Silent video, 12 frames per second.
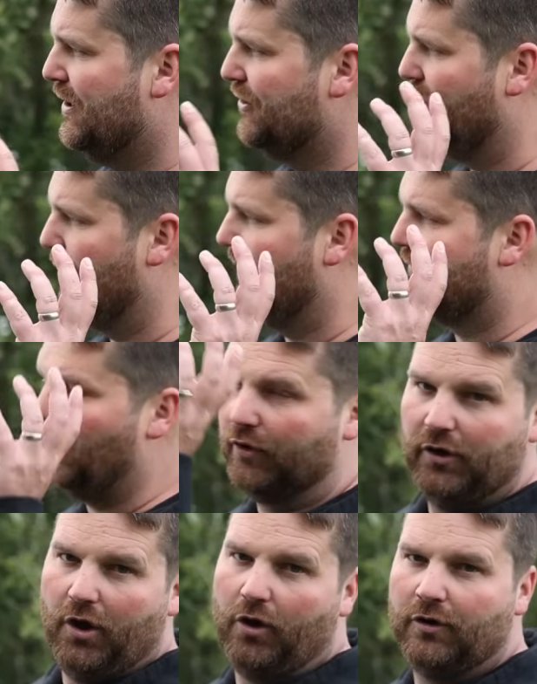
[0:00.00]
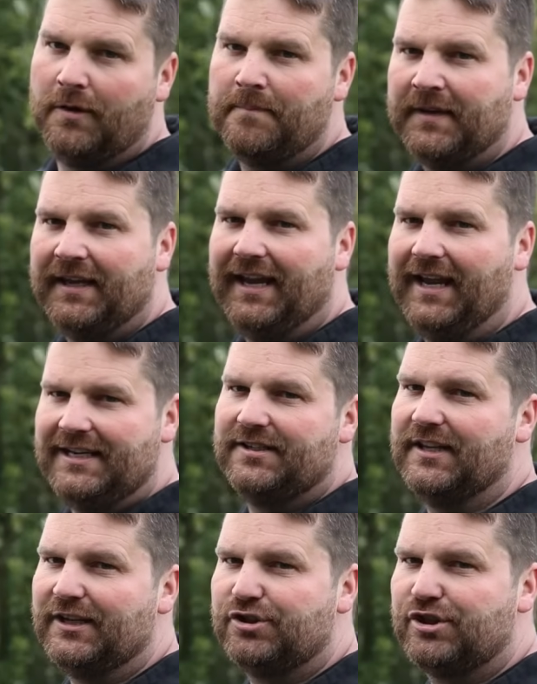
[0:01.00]
So I've gone long into
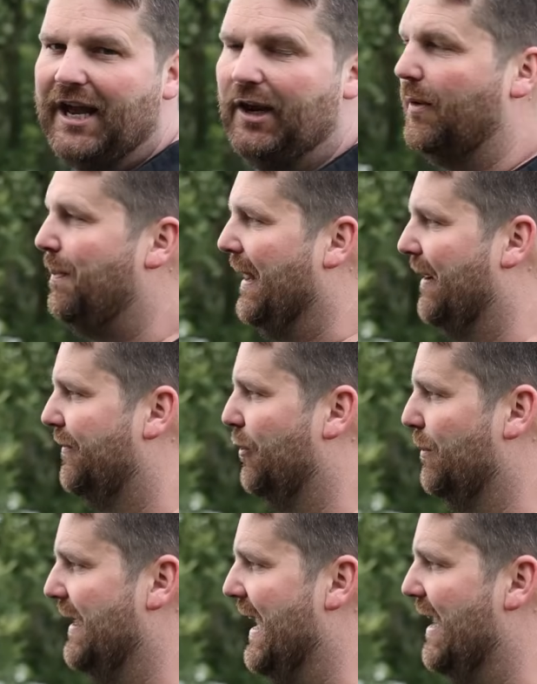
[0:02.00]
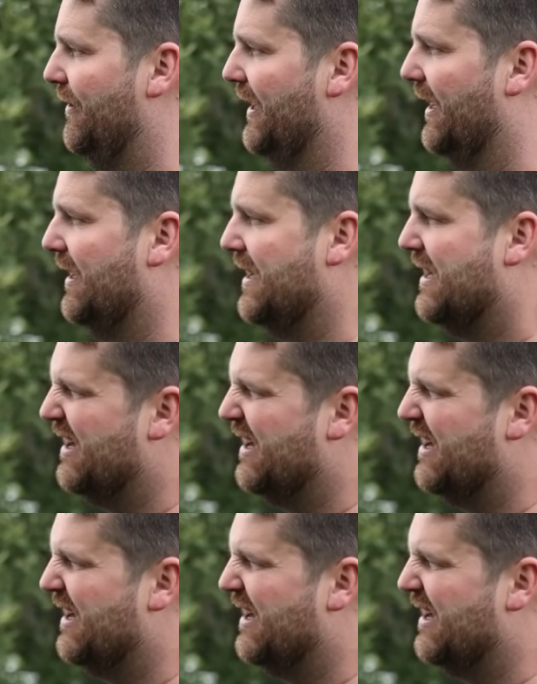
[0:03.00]
that shallower platformy area.